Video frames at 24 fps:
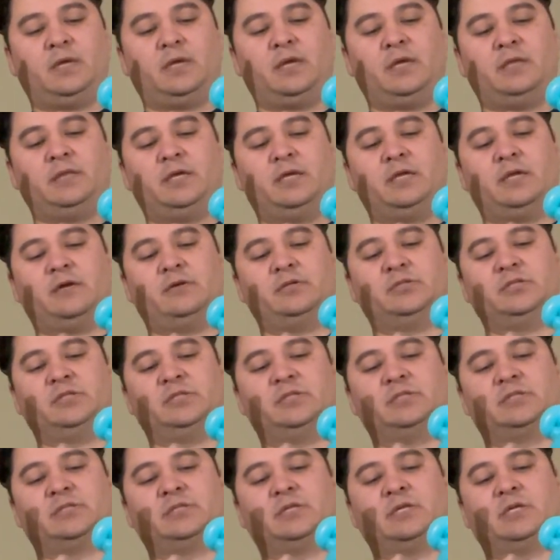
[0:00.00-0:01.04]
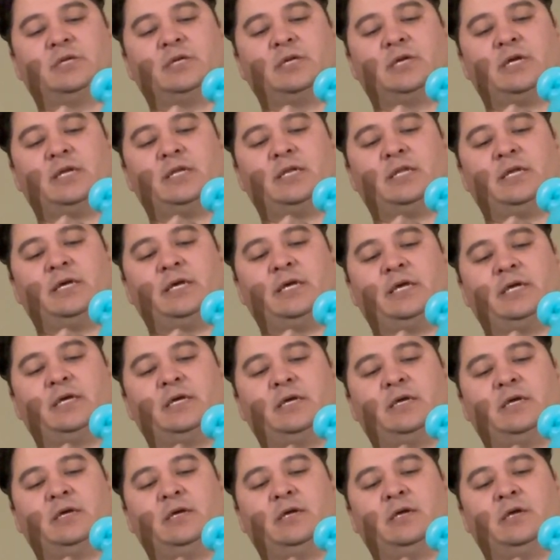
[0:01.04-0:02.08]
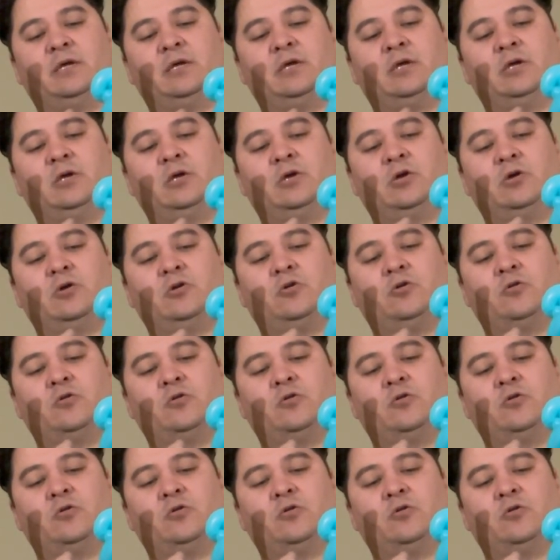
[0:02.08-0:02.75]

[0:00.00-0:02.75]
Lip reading: And then I'll just kind of like go